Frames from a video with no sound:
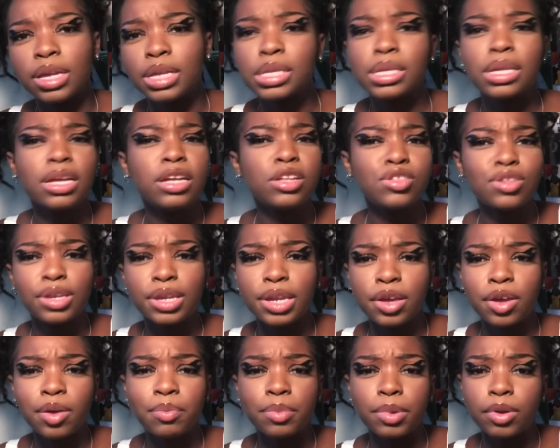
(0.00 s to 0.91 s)
It's the
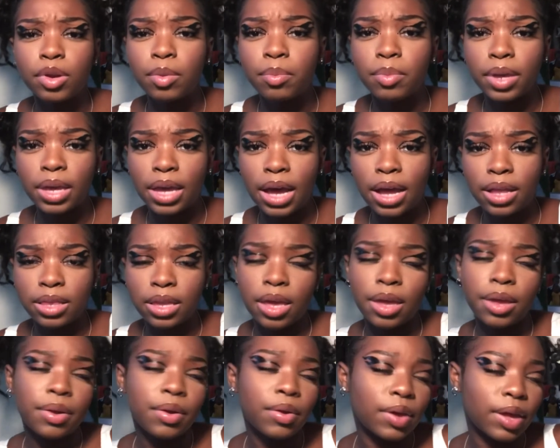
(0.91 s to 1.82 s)
engineering building behind
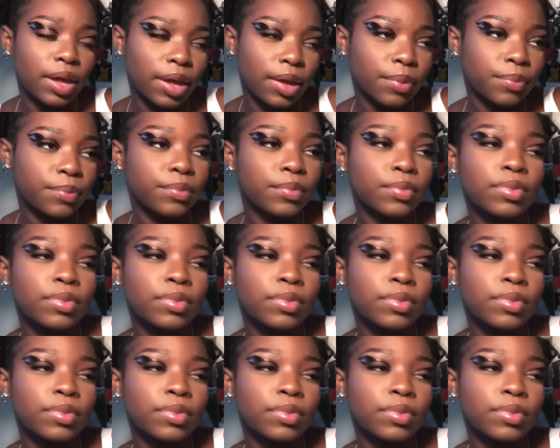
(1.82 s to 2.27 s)
that, okay?